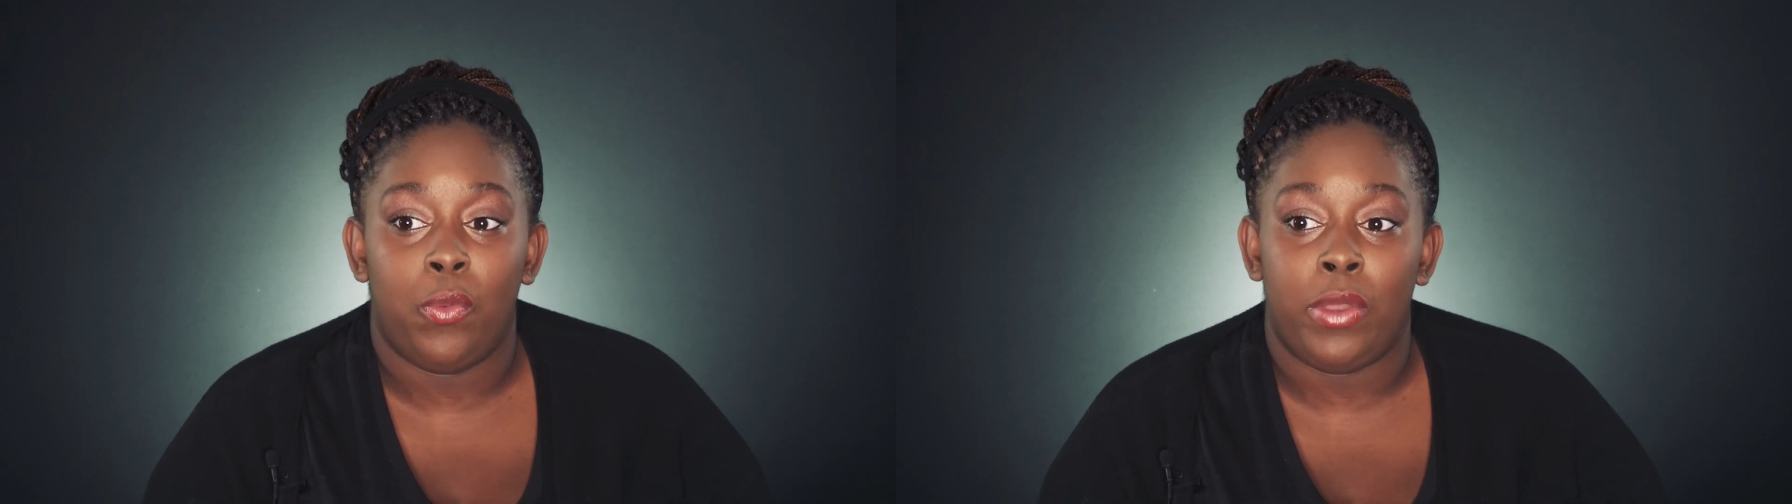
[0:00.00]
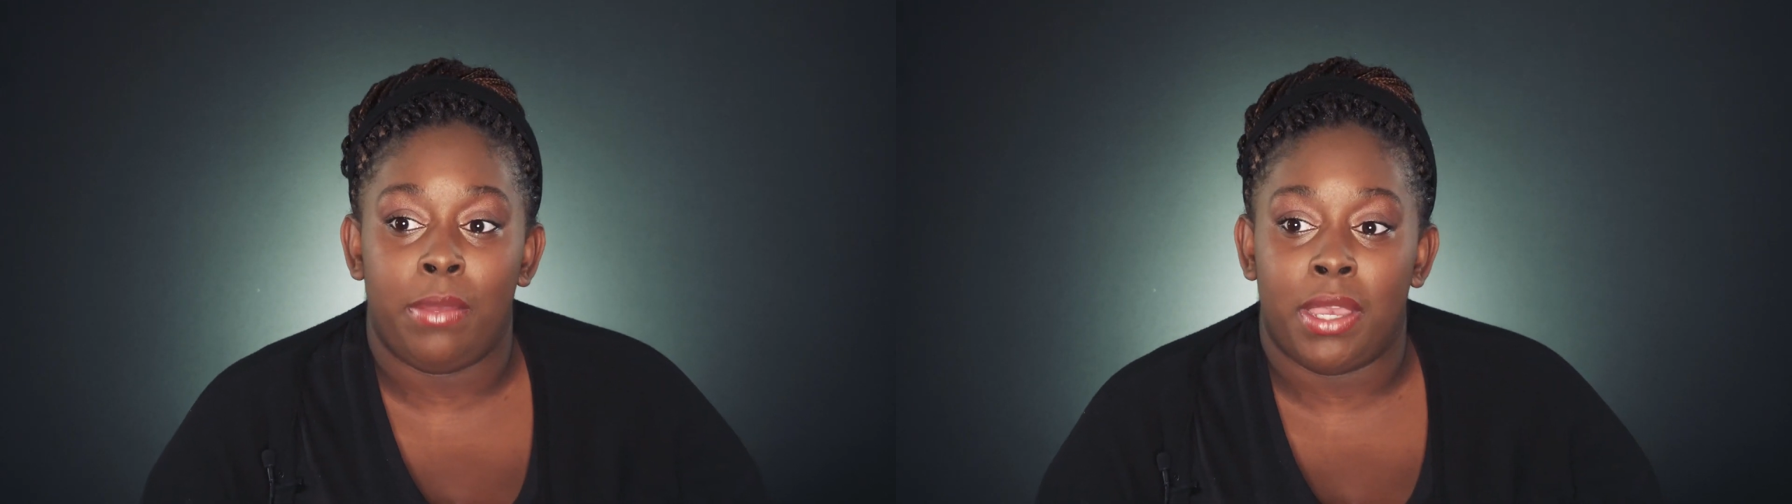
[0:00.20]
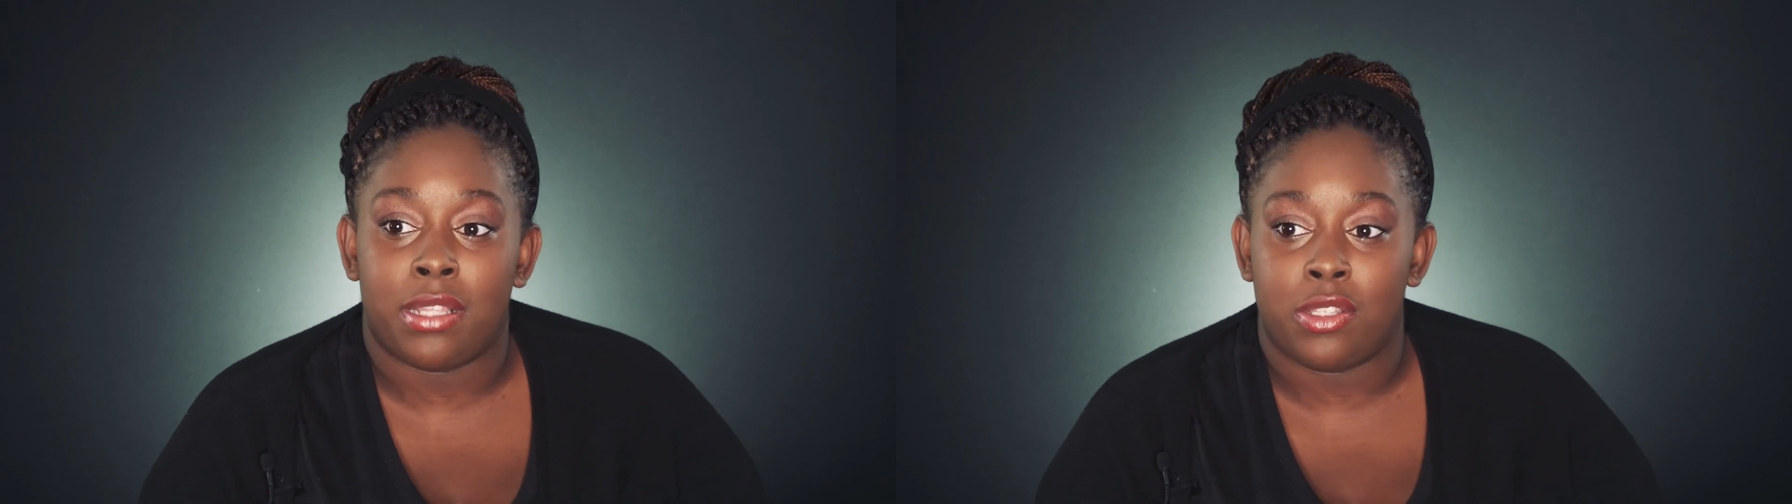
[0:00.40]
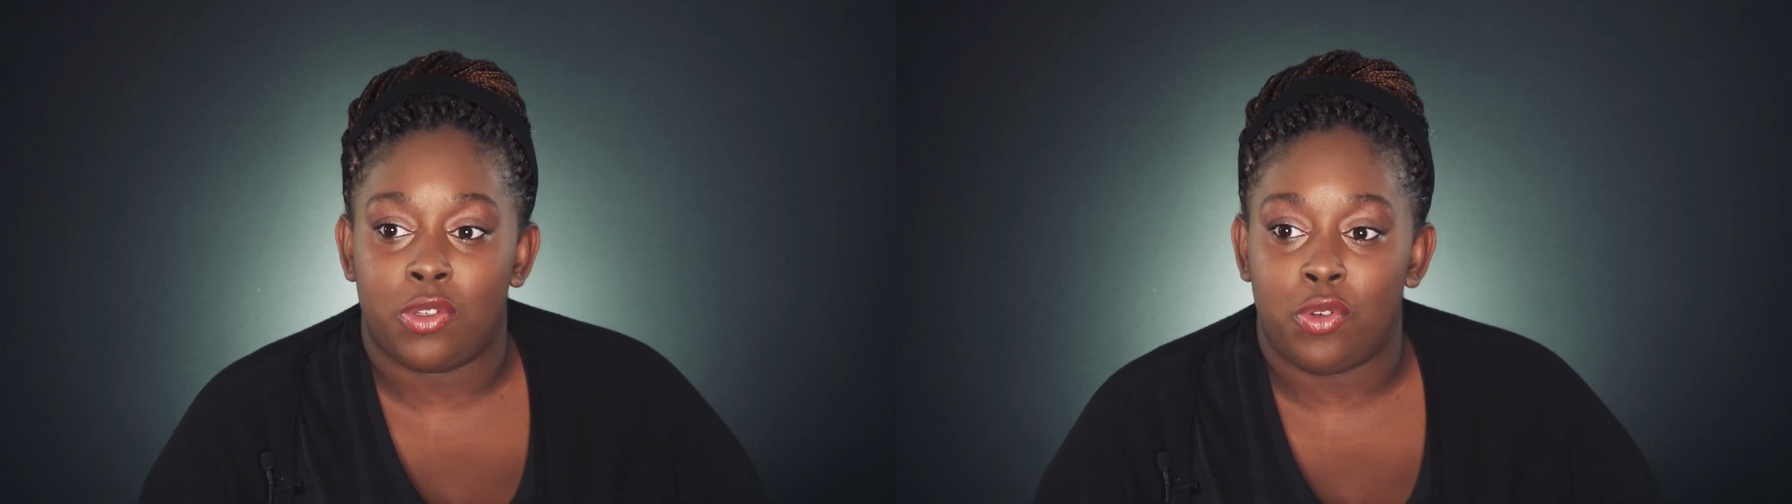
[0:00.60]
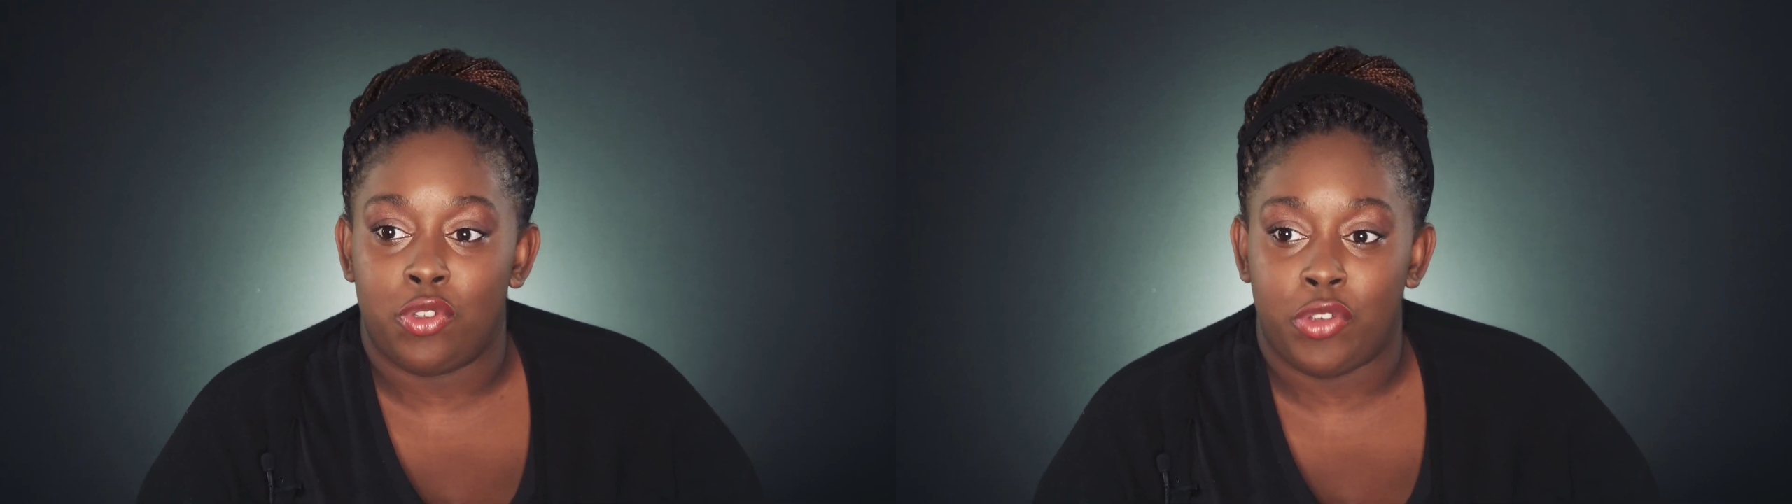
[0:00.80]
went back to
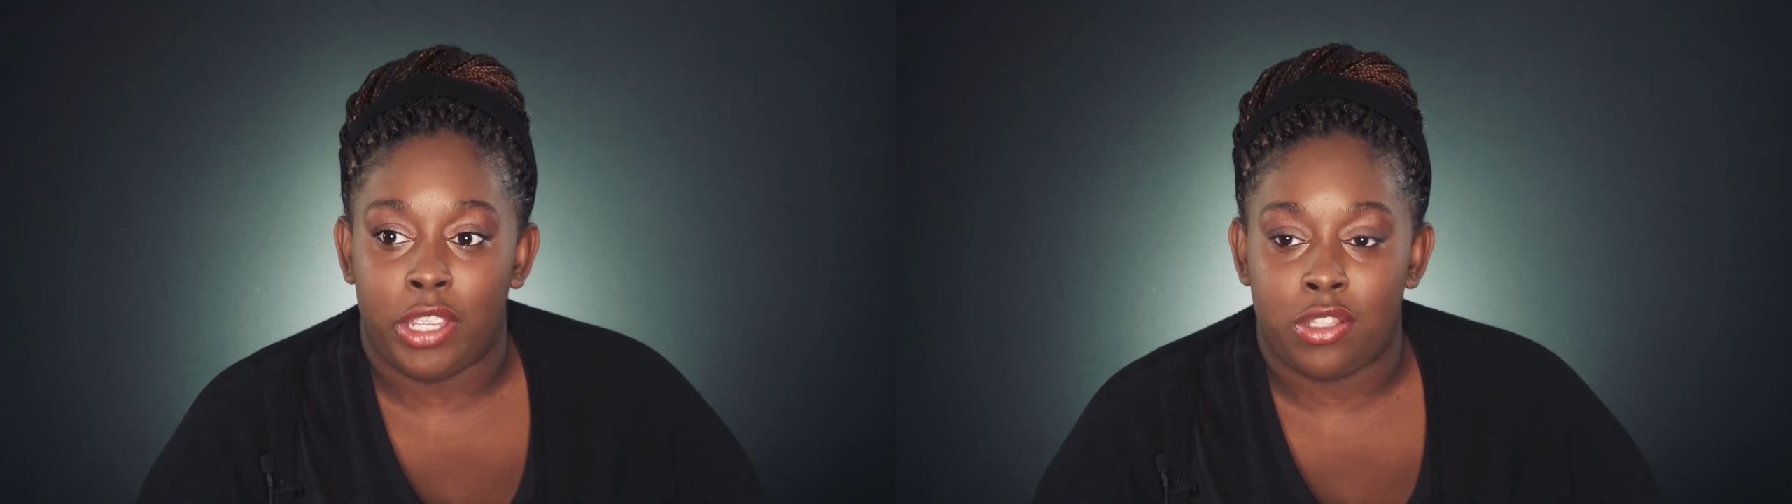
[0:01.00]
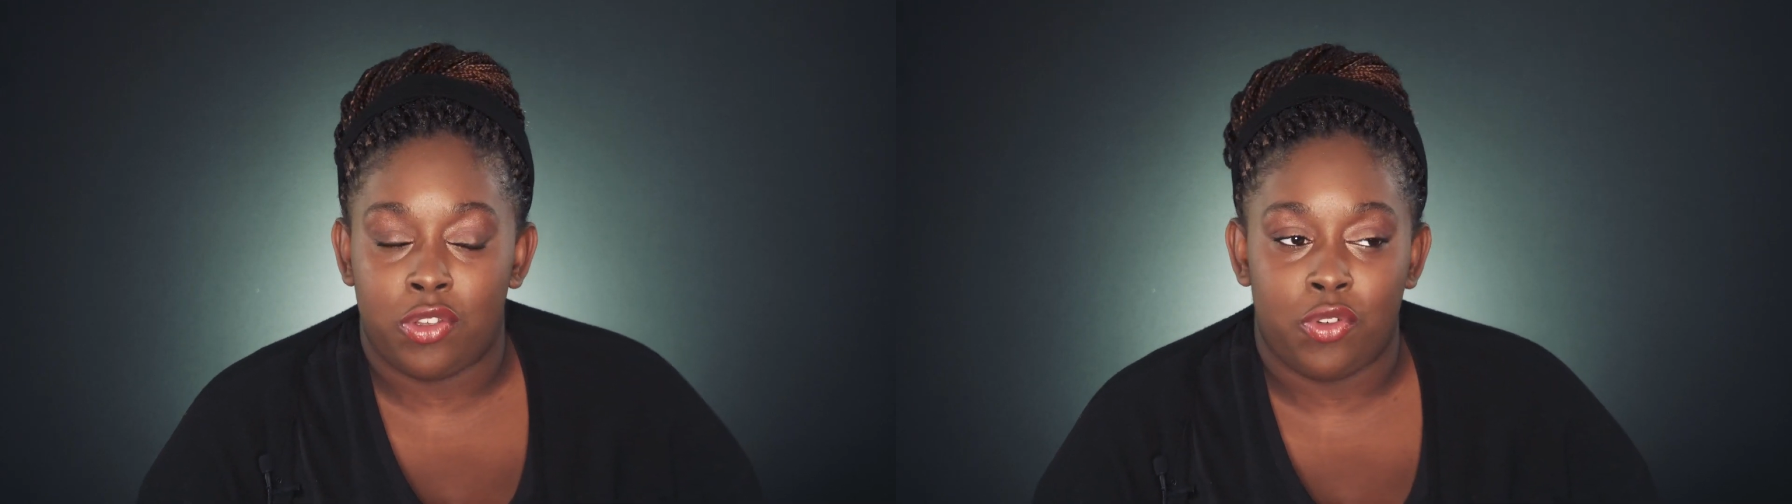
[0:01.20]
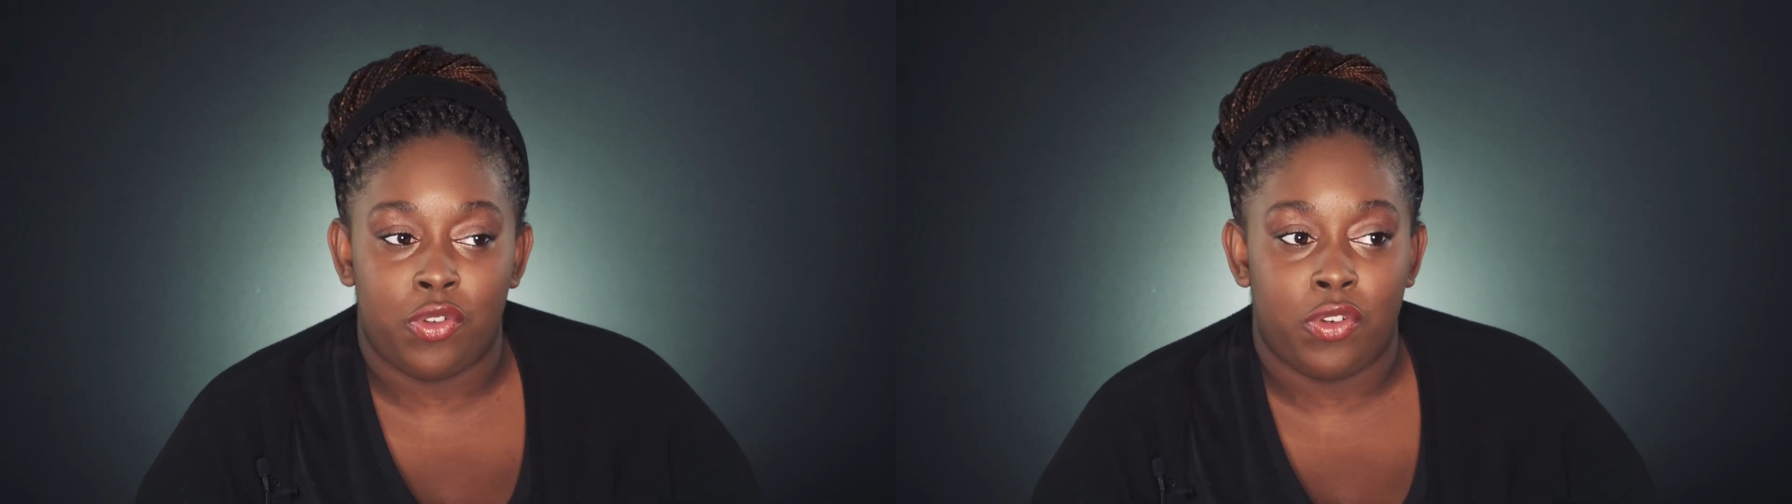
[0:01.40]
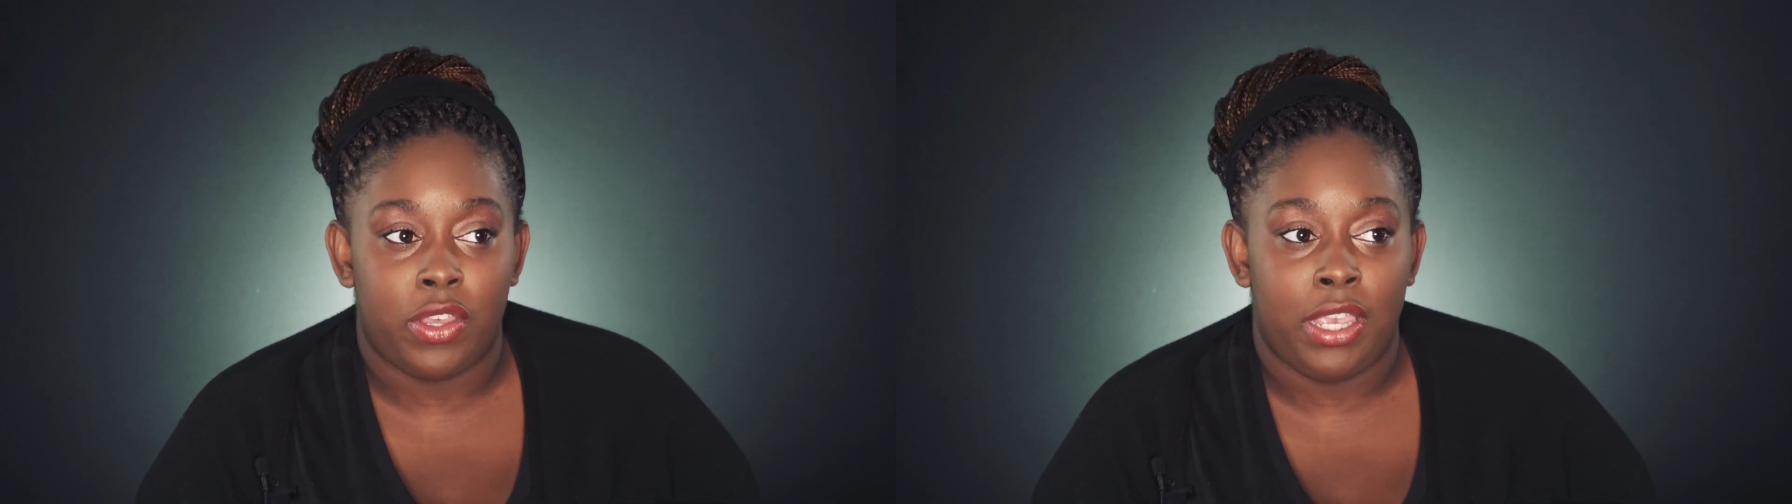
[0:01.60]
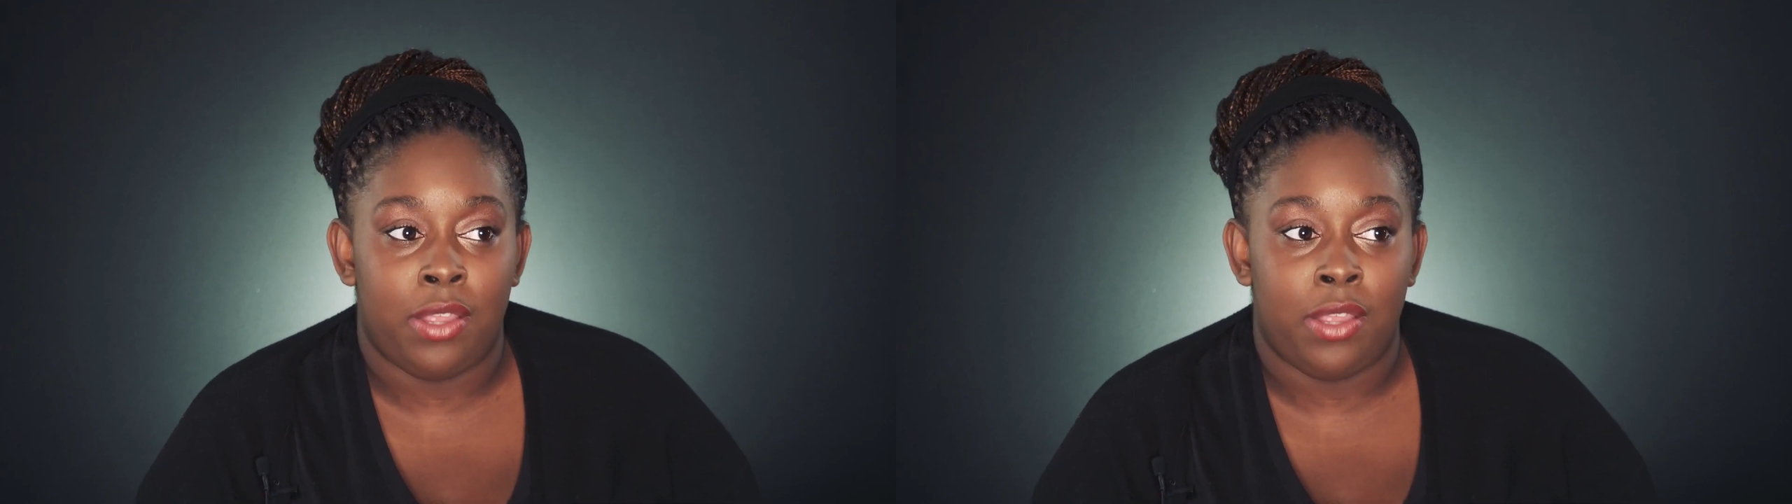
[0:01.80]
school, trade school,